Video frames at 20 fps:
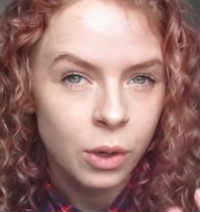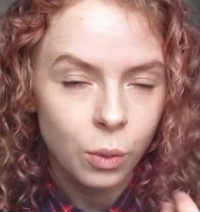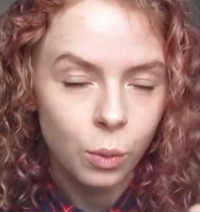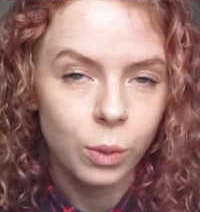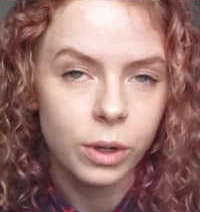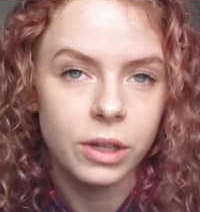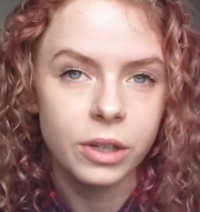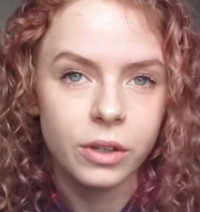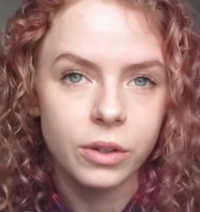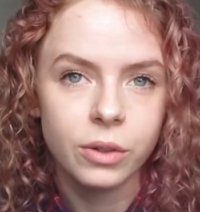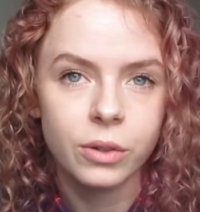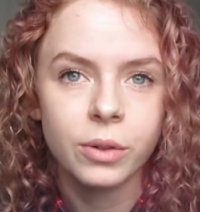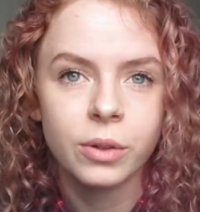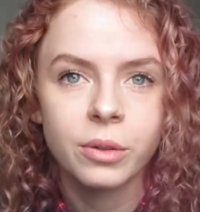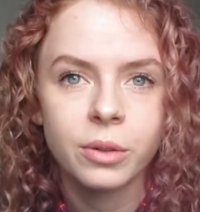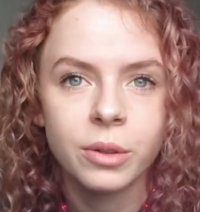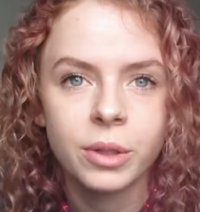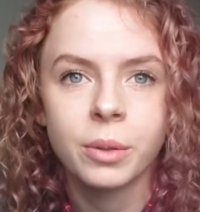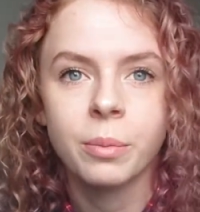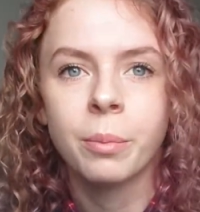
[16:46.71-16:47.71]
will
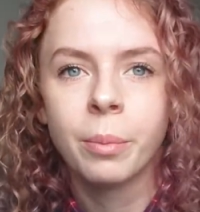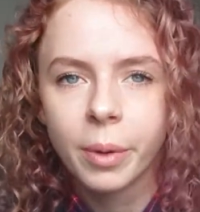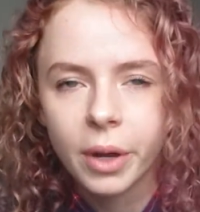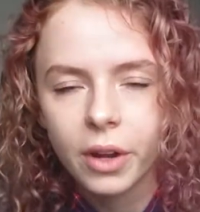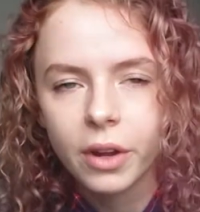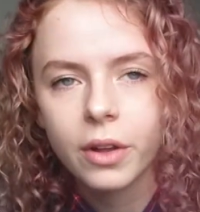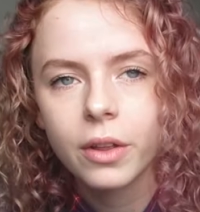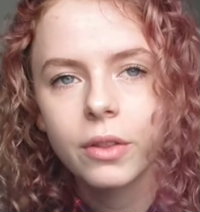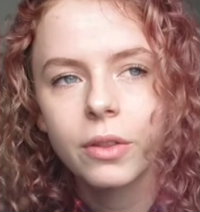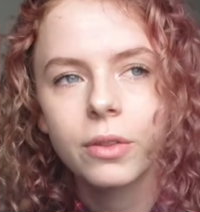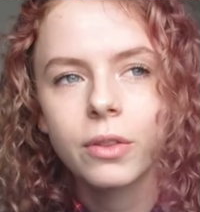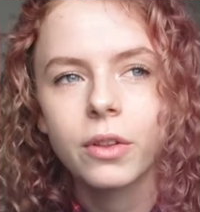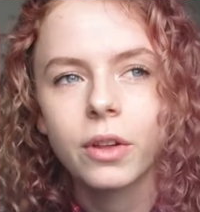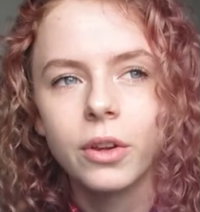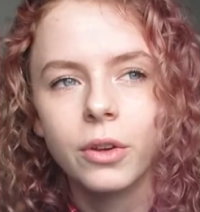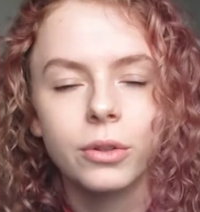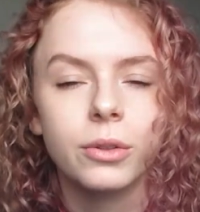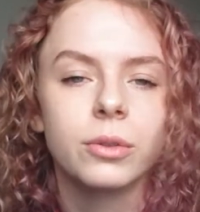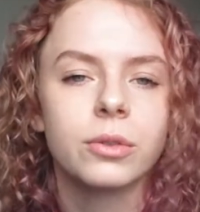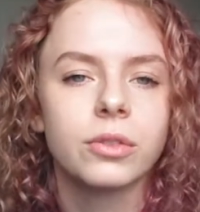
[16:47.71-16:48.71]
birth
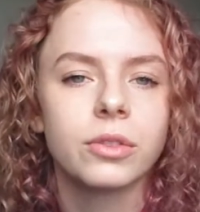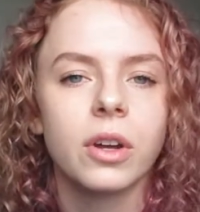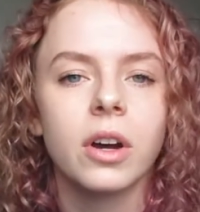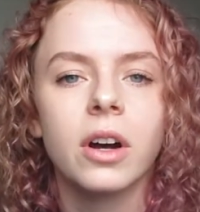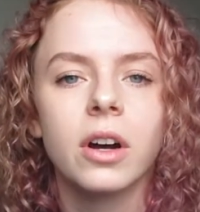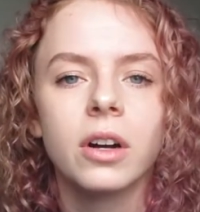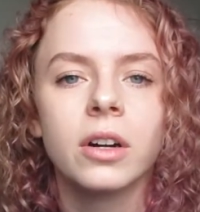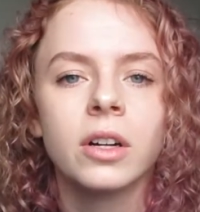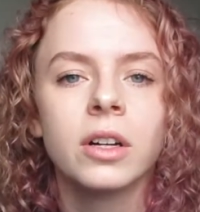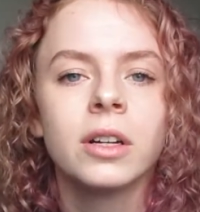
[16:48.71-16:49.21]
a new star